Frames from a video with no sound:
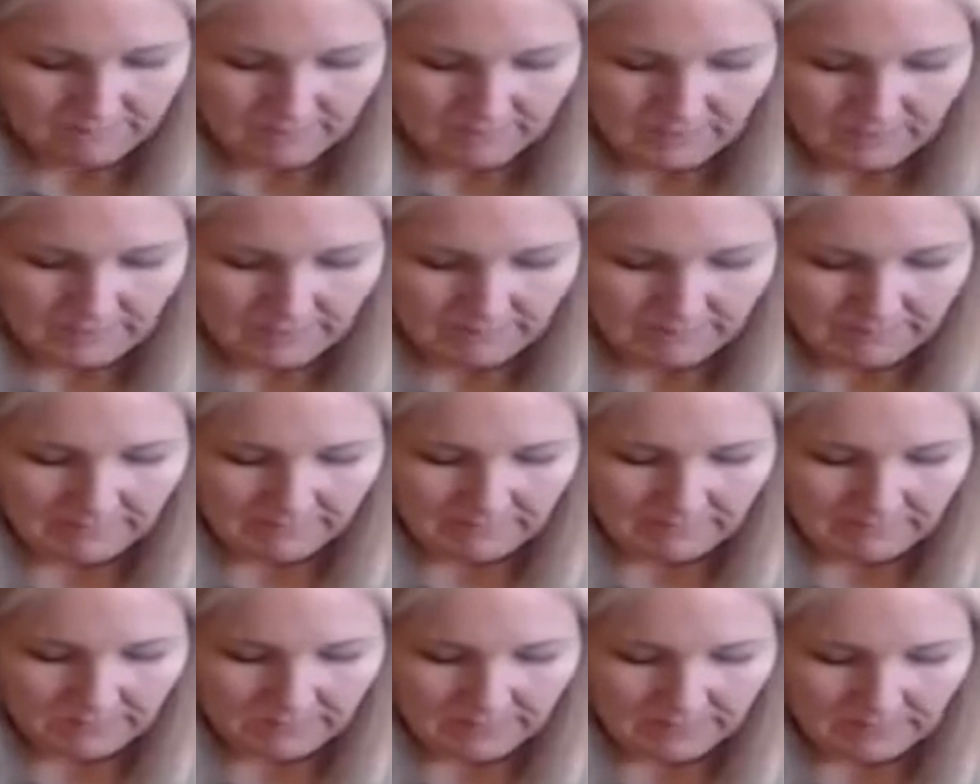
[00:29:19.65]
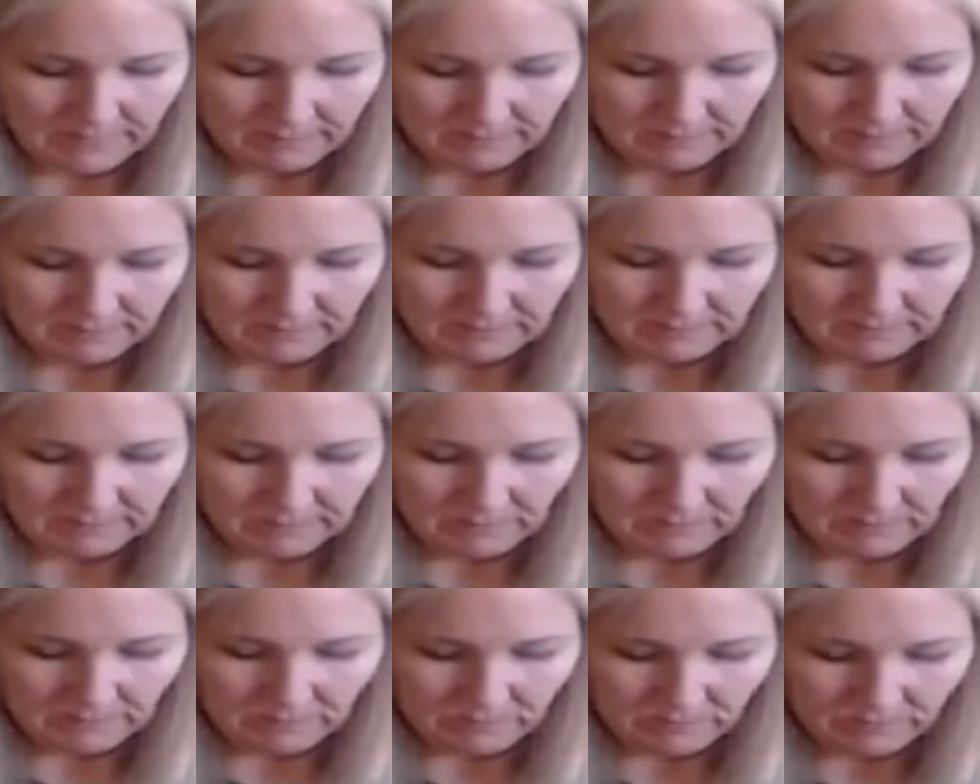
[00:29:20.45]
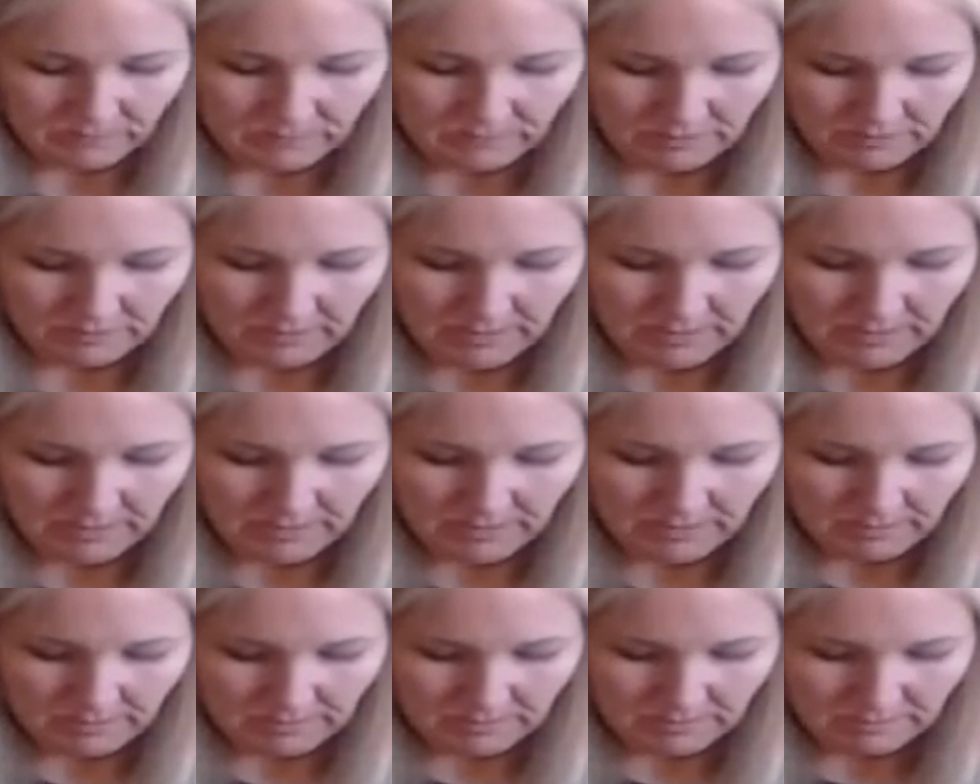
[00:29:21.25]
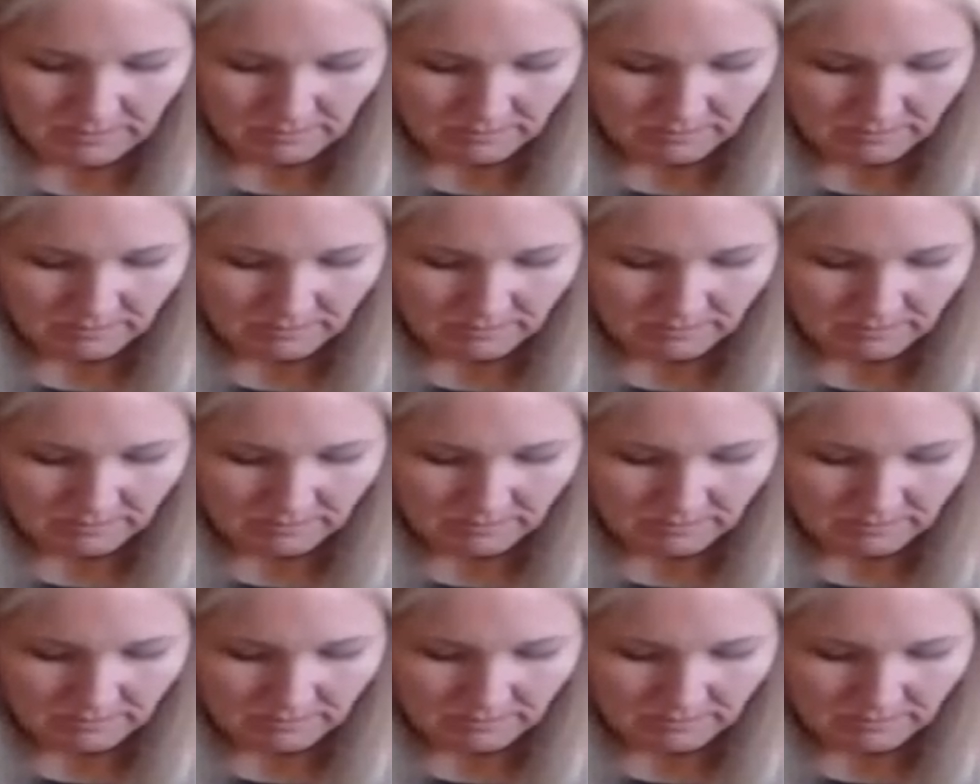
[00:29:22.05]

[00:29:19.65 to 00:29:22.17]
I've never been able to see where you can.